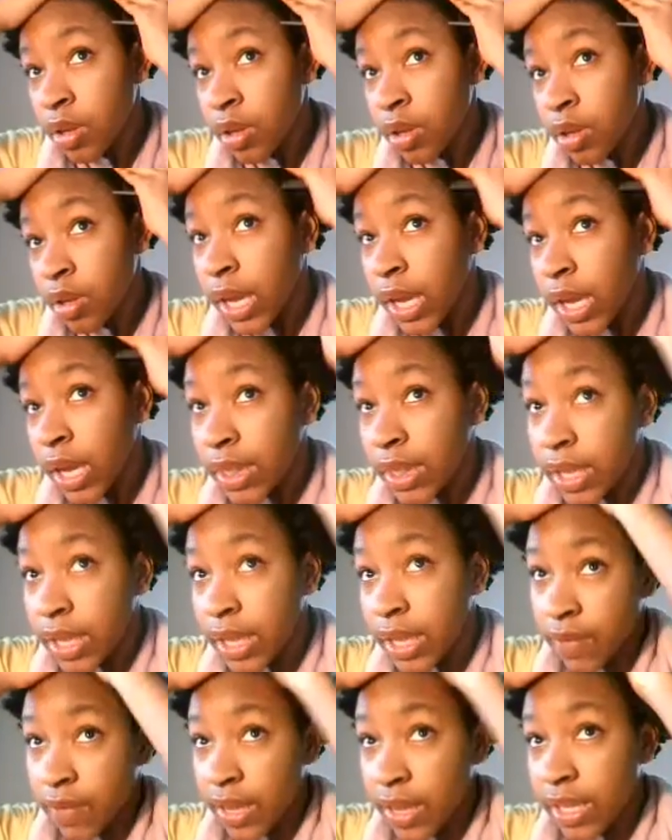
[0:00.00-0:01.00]
And then if
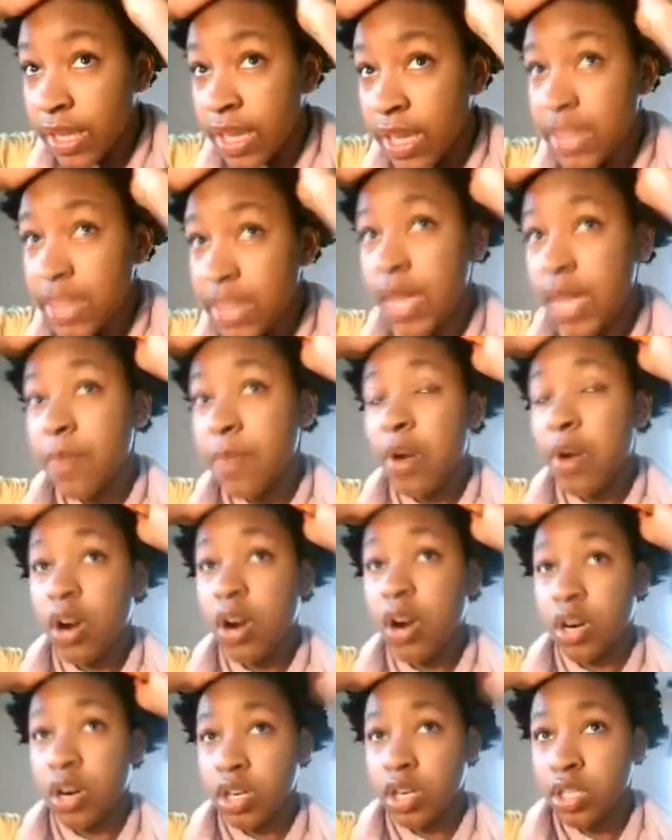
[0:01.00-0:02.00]
I like that
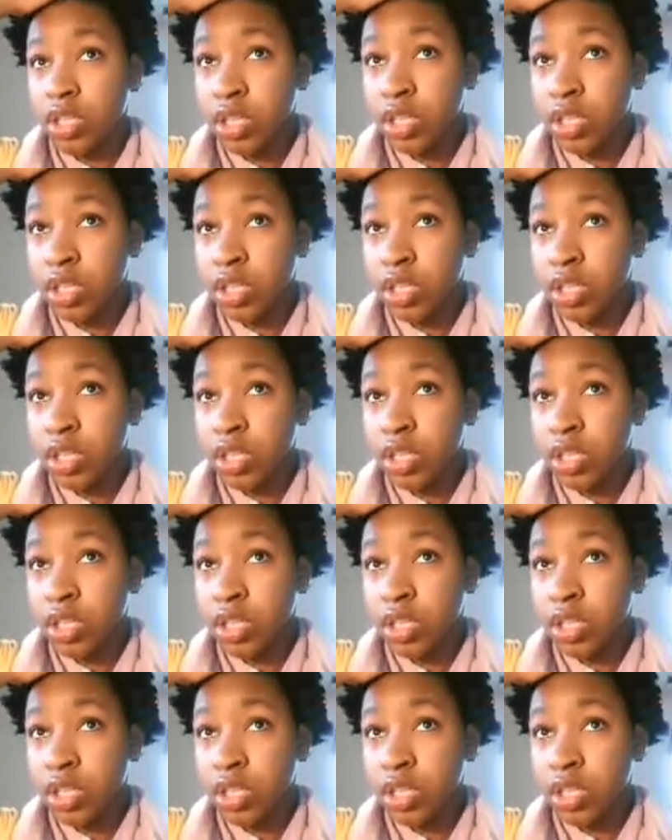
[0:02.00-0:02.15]
part,